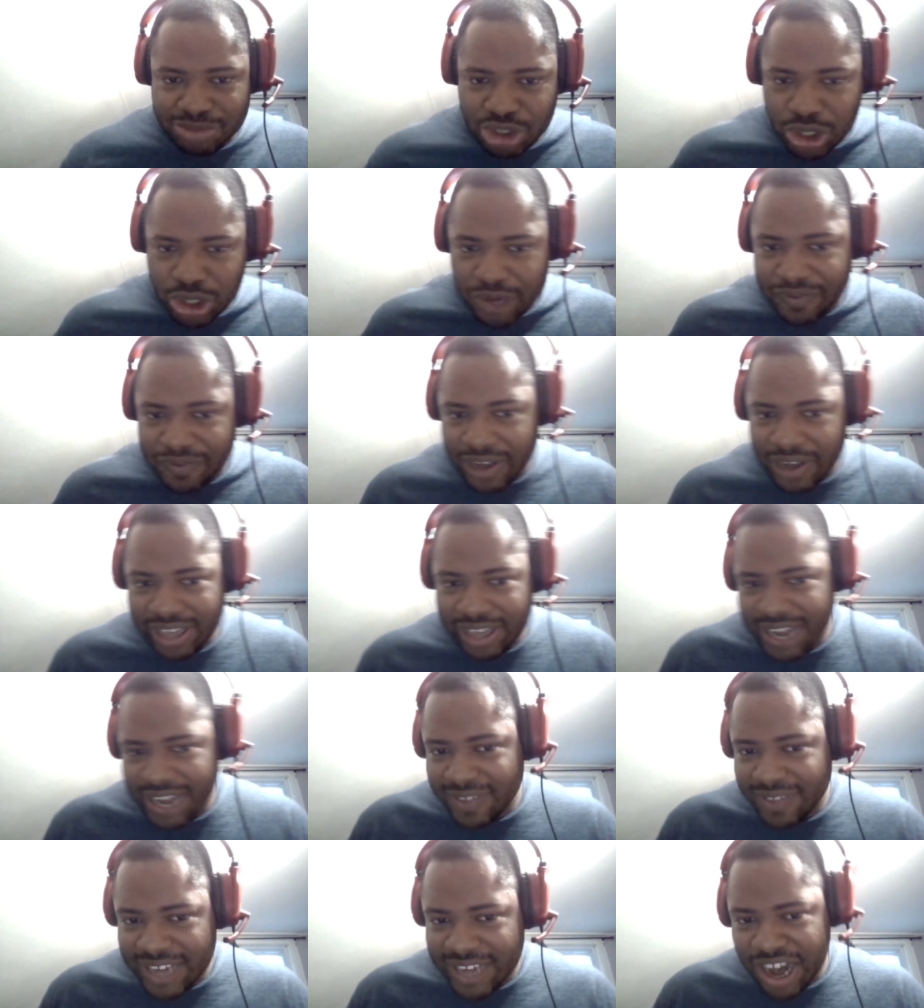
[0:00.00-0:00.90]
So if I
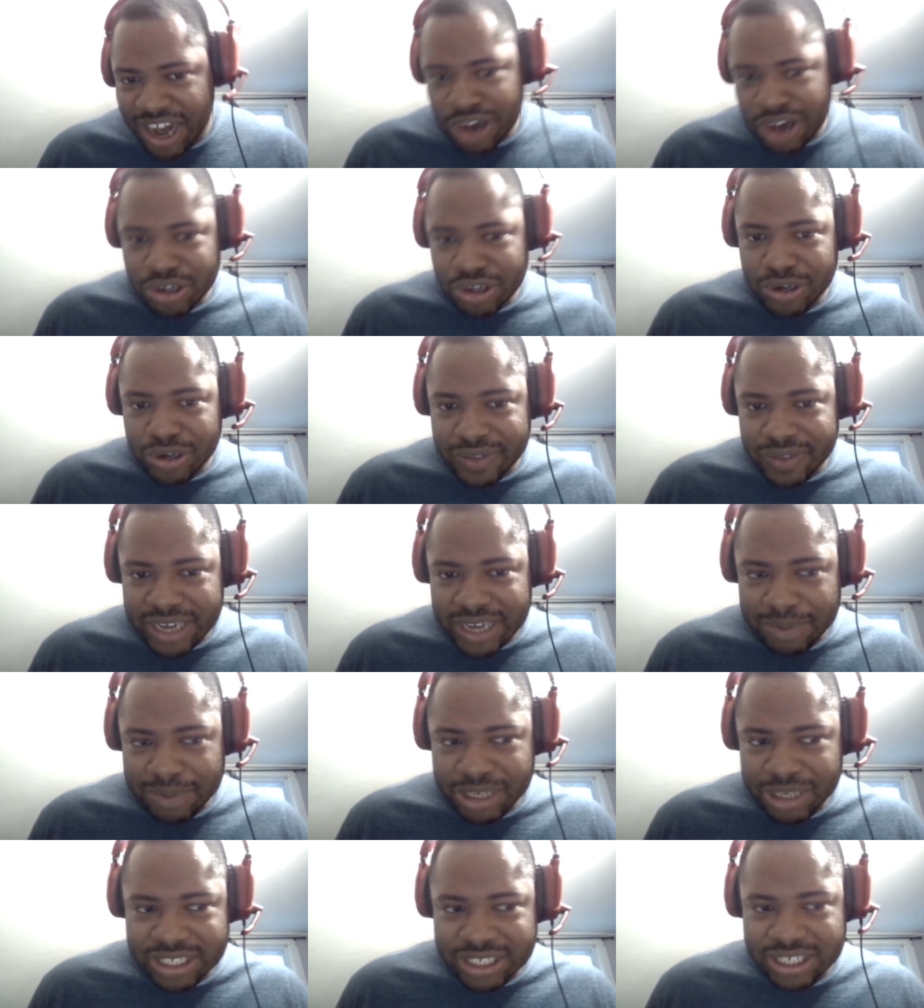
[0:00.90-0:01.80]
like the character, then
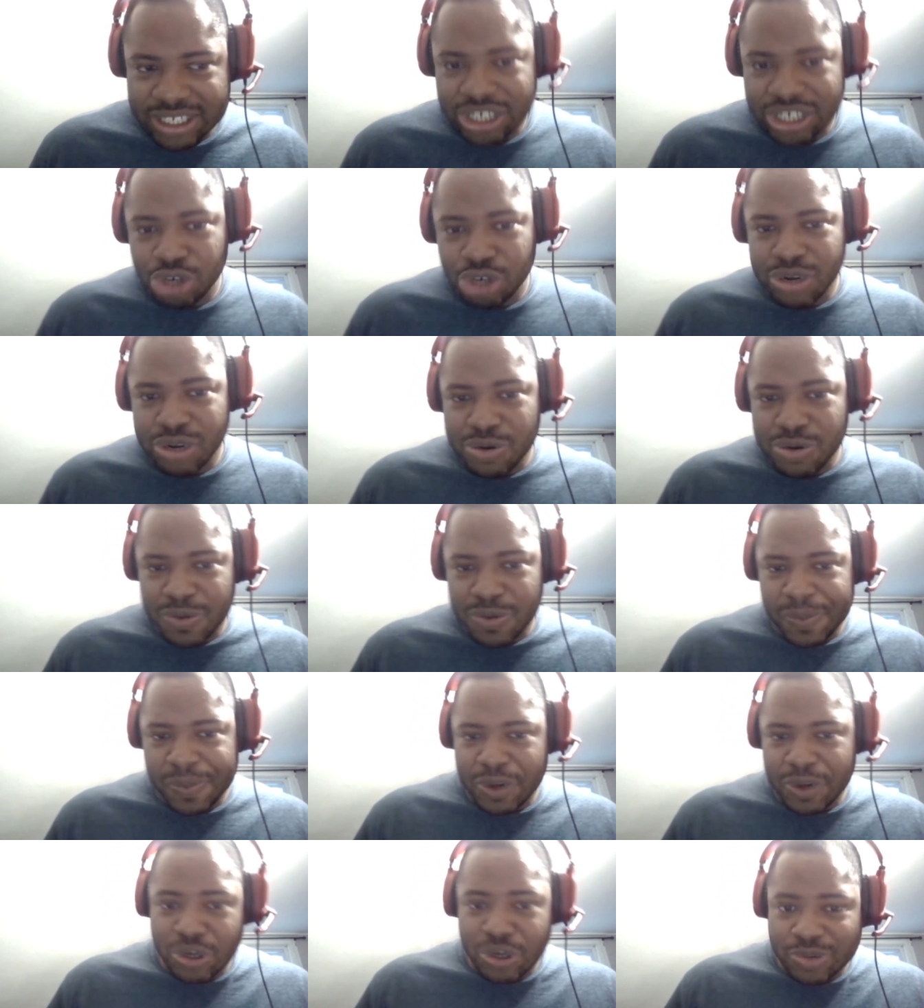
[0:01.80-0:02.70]
I'm gonna agree with
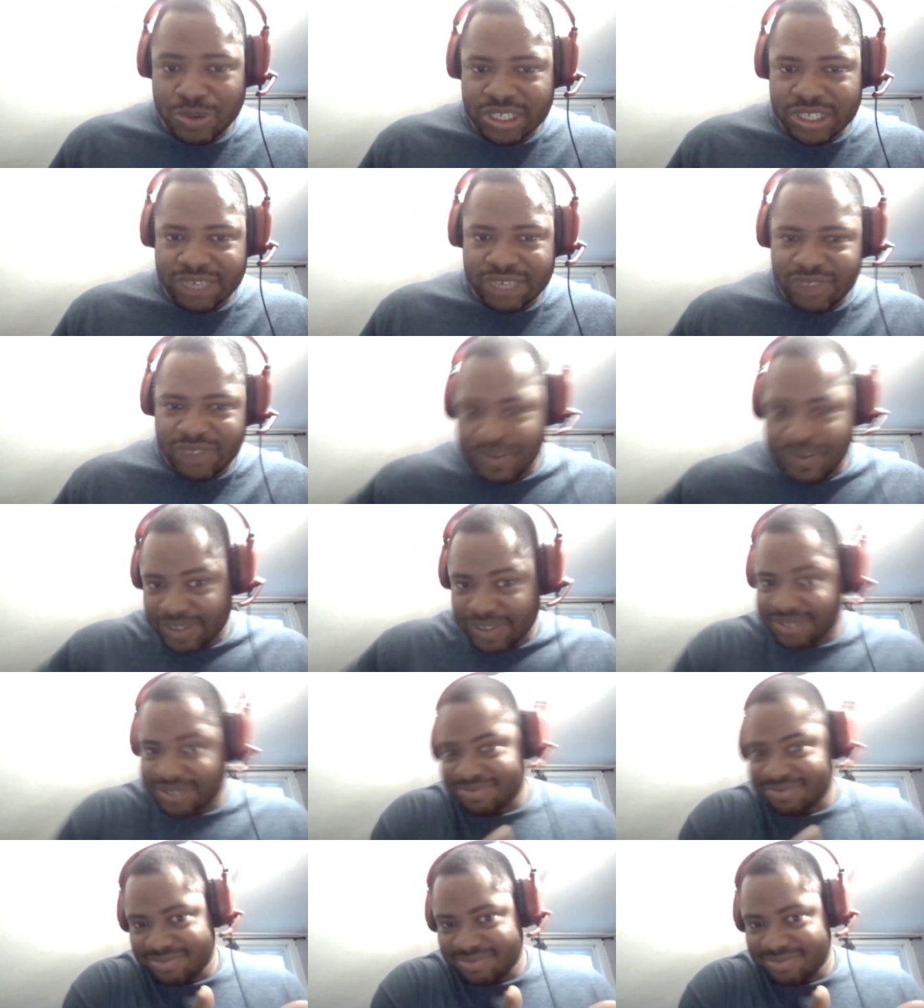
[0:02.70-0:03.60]
what they're doing, even if it's